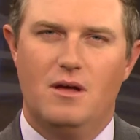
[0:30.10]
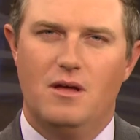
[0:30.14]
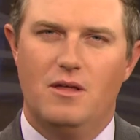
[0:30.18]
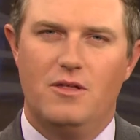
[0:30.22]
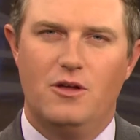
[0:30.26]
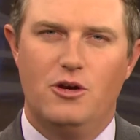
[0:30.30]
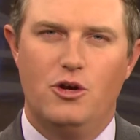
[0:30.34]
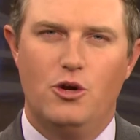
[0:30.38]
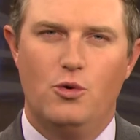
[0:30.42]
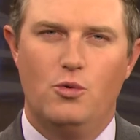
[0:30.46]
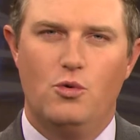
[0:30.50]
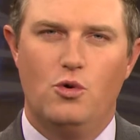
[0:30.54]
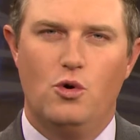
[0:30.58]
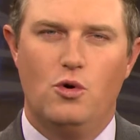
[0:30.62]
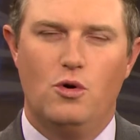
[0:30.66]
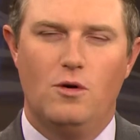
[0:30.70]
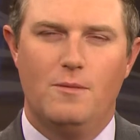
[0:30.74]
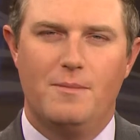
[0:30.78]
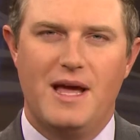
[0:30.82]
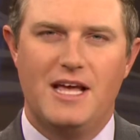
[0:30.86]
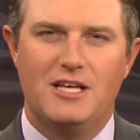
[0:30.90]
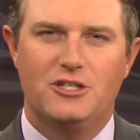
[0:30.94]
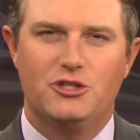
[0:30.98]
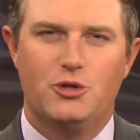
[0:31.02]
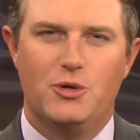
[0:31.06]
The new Rural
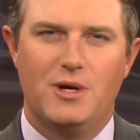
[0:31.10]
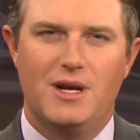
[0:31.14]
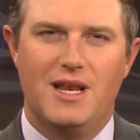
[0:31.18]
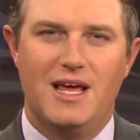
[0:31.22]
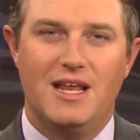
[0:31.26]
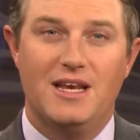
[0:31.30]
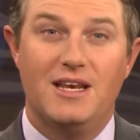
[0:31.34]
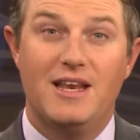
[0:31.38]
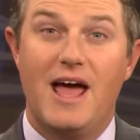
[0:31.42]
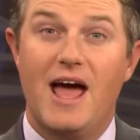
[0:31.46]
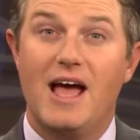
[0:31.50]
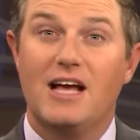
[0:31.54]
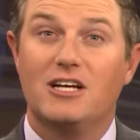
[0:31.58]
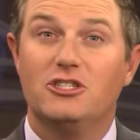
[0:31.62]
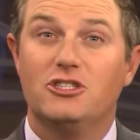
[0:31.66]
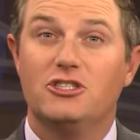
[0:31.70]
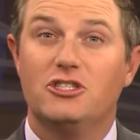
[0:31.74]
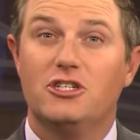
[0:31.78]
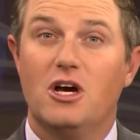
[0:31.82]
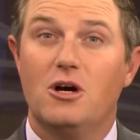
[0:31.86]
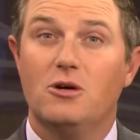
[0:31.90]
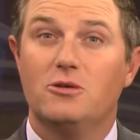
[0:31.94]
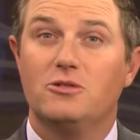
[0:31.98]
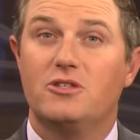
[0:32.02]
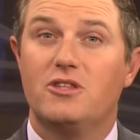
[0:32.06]
Main Street Index
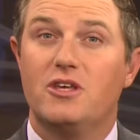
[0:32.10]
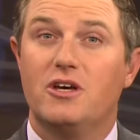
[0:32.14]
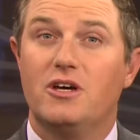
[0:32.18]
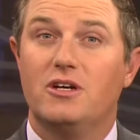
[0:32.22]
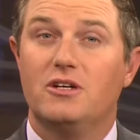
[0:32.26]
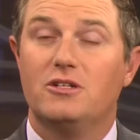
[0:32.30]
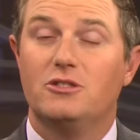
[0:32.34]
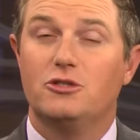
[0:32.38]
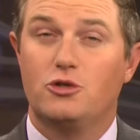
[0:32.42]
shows the